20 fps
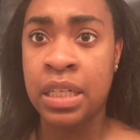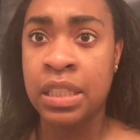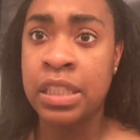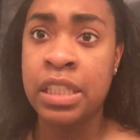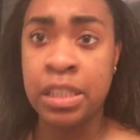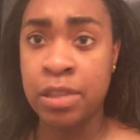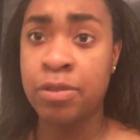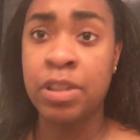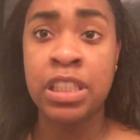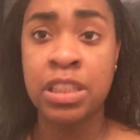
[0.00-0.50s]

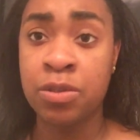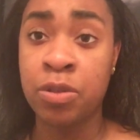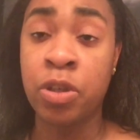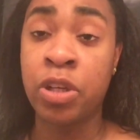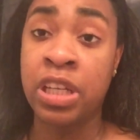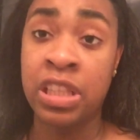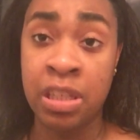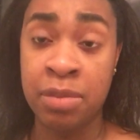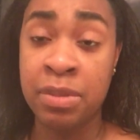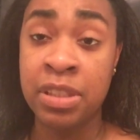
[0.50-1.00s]
the reason,
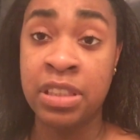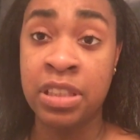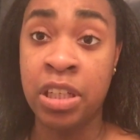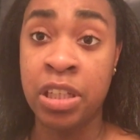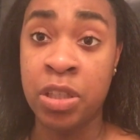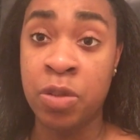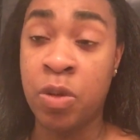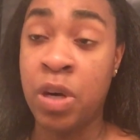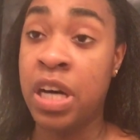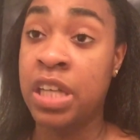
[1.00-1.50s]
okay, let me
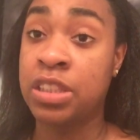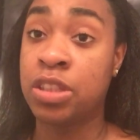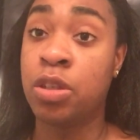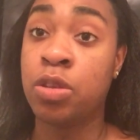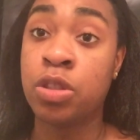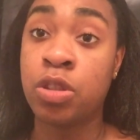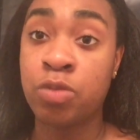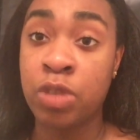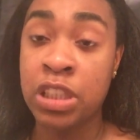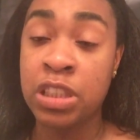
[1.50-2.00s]
tell you why.
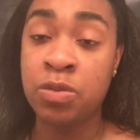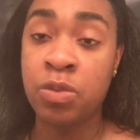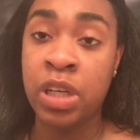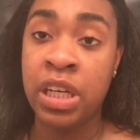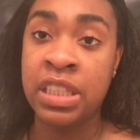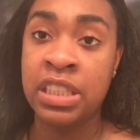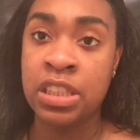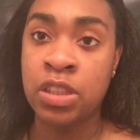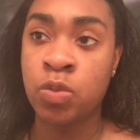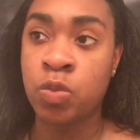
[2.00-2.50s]
So the reason
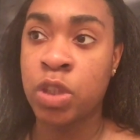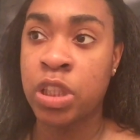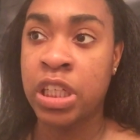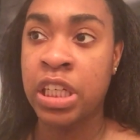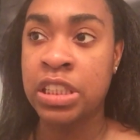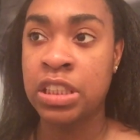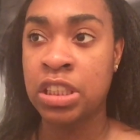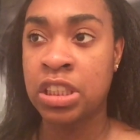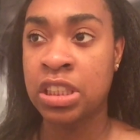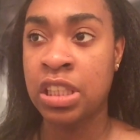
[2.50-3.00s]
why it doesn't work,
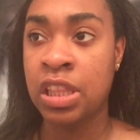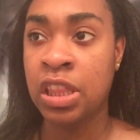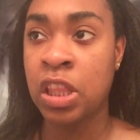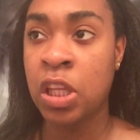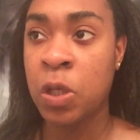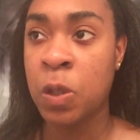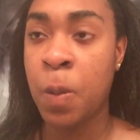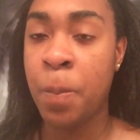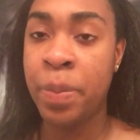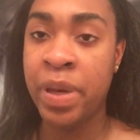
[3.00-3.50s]
because there's
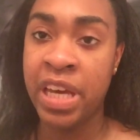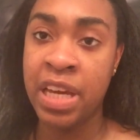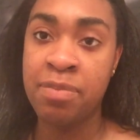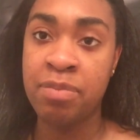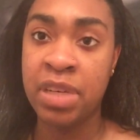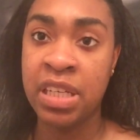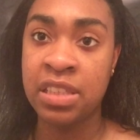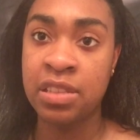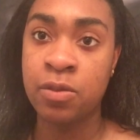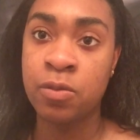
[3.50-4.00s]
little
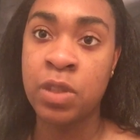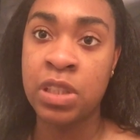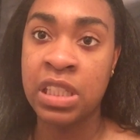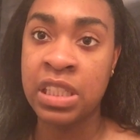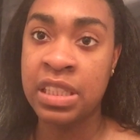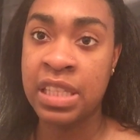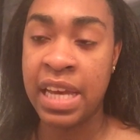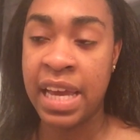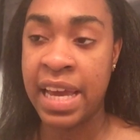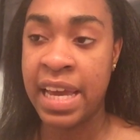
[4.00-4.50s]
pigment
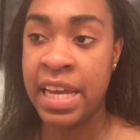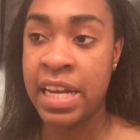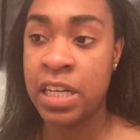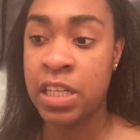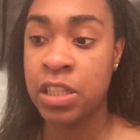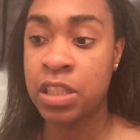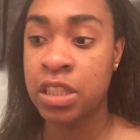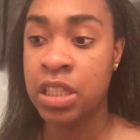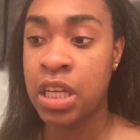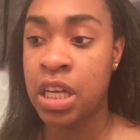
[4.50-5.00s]
within the
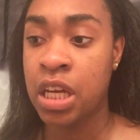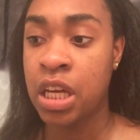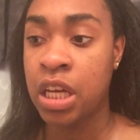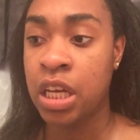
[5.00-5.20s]
hair,